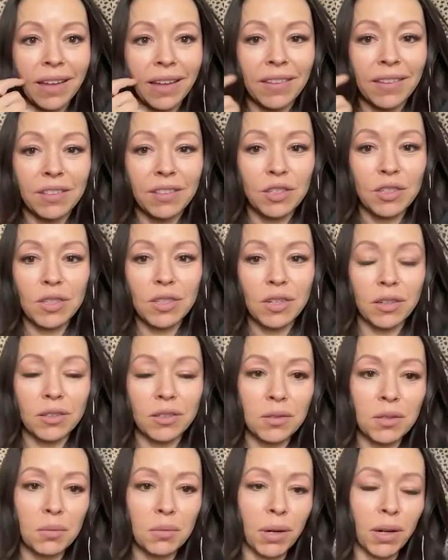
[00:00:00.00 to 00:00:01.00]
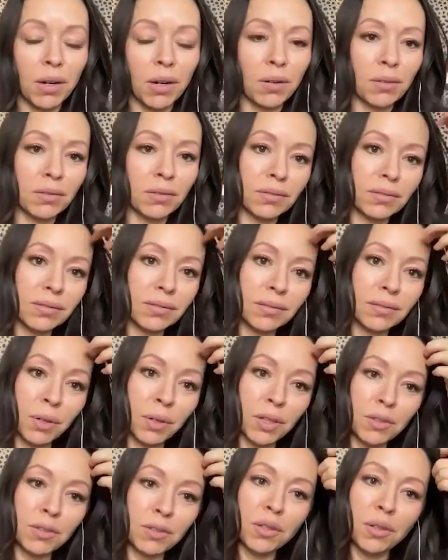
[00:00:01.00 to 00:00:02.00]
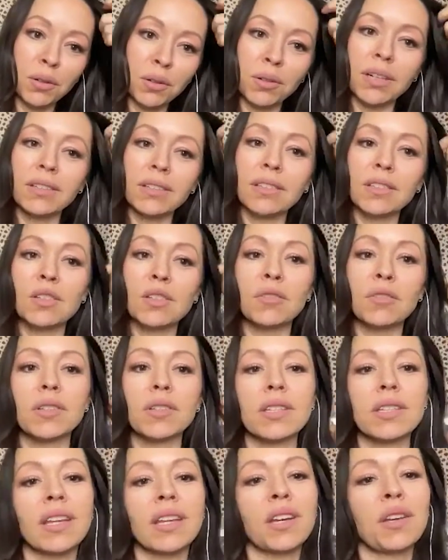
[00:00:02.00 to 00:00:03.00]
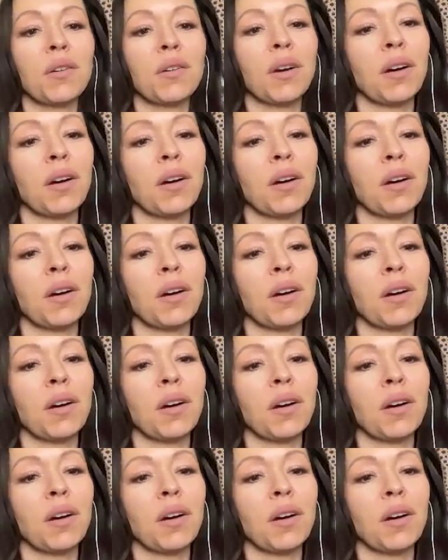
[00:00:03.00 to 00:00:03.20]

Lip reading: And then just talk to us about what you do and the services that you